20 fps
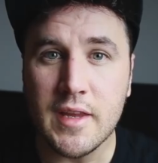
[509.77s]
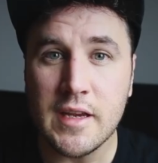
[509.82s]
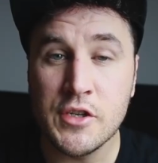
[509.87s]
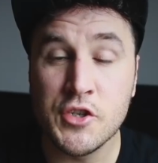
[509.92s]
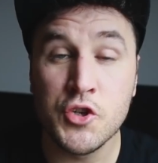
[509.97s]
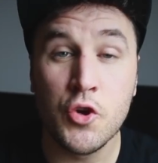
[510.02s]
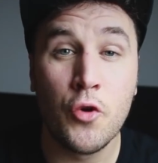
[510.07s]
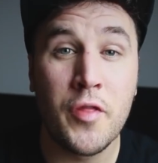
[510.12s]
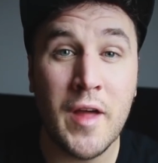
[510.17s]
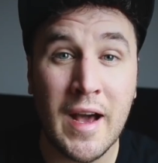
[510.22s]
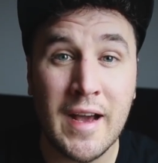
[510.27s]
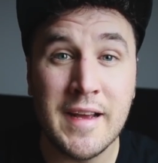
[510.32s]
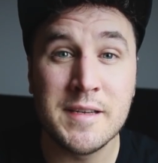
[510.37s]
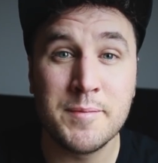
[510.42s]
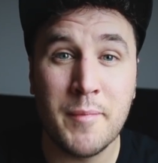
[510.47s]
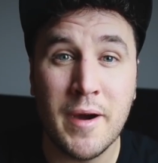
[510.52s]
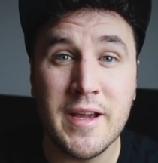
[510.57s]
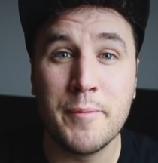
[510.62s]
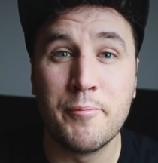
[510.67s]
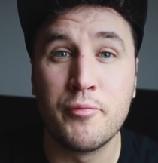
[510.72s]
So that is
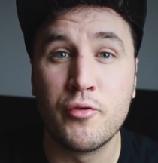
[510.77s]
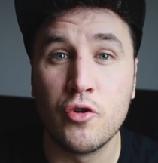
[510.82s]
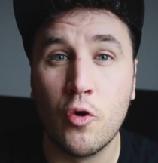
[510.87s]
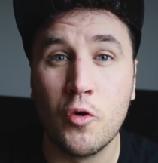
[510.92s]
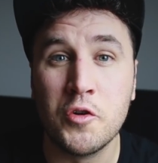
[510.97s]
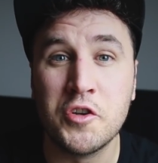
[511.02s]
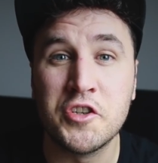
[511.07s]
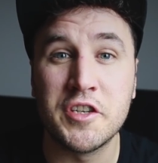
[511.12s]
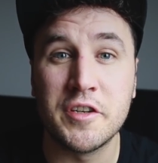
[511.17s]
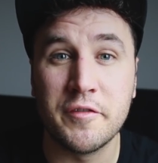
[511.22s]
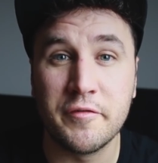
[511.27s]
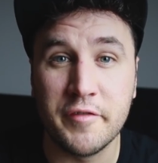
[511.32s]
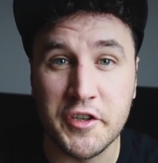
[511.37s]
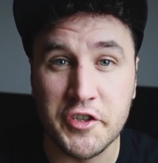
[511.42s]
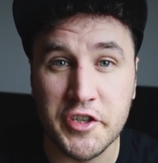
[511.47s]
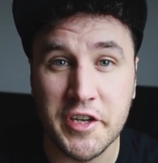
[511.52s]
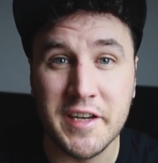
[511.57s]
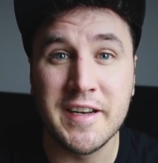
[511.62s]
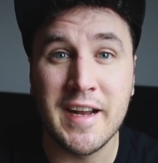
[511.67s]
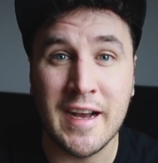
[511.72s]
my approach to
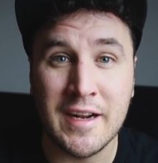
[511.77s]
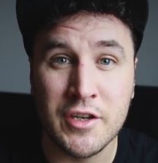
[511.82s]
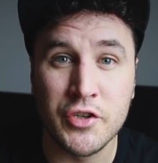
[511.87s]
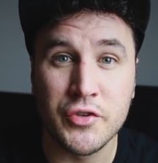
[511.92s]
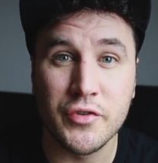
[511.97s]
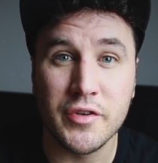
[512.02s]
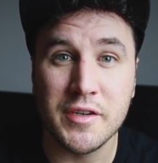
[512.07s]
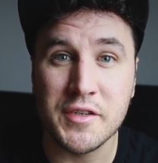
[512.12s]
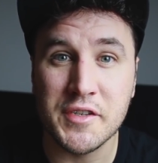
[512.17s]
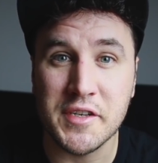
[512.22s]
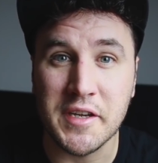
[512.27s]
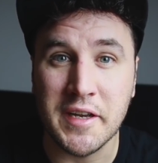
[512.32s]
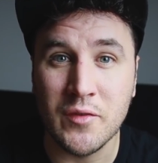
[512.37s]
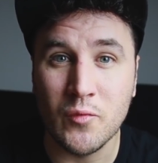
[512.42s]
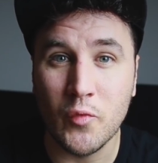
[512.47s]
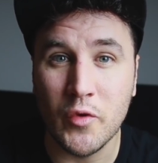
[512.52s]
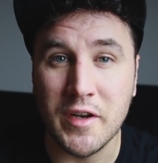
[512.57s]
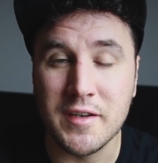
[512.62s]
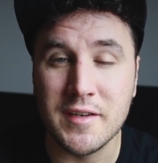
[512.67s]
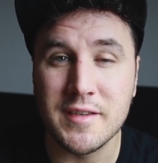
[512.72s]
fishing naturals
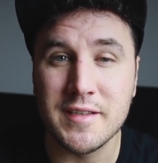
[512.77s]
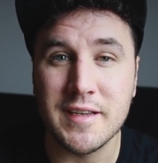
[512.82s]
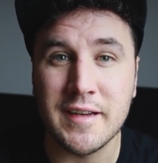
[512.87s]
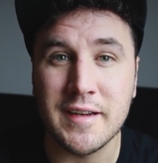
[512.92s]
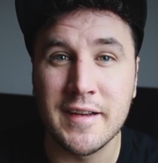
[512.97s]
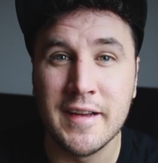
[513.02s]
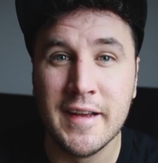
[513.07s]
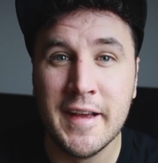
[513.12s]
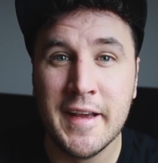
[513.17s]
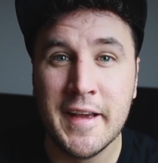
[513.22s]
in winter.